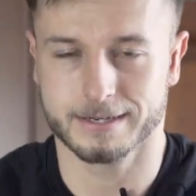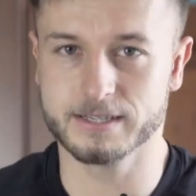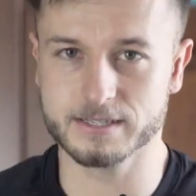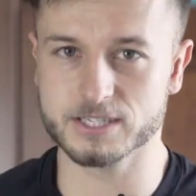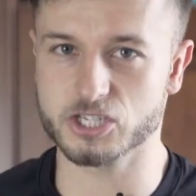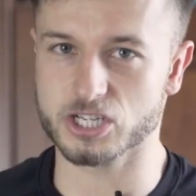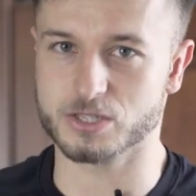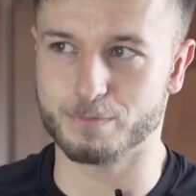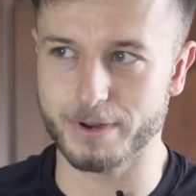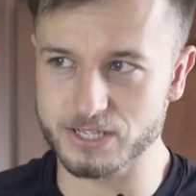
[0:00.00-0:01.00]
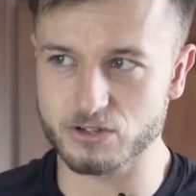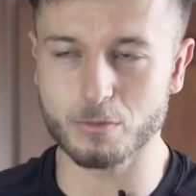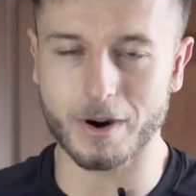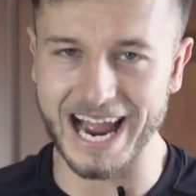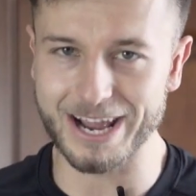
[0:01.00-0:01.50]
This is just based
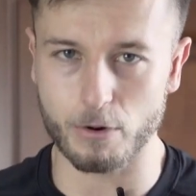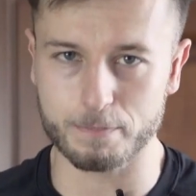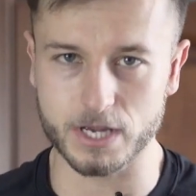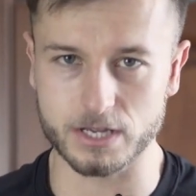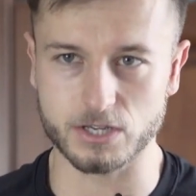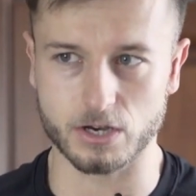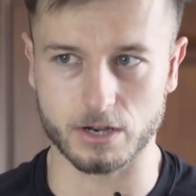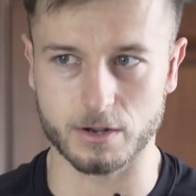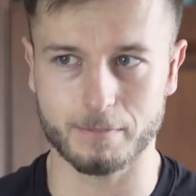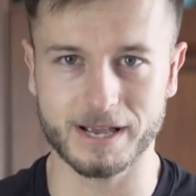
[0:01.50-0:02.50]
on my opinion,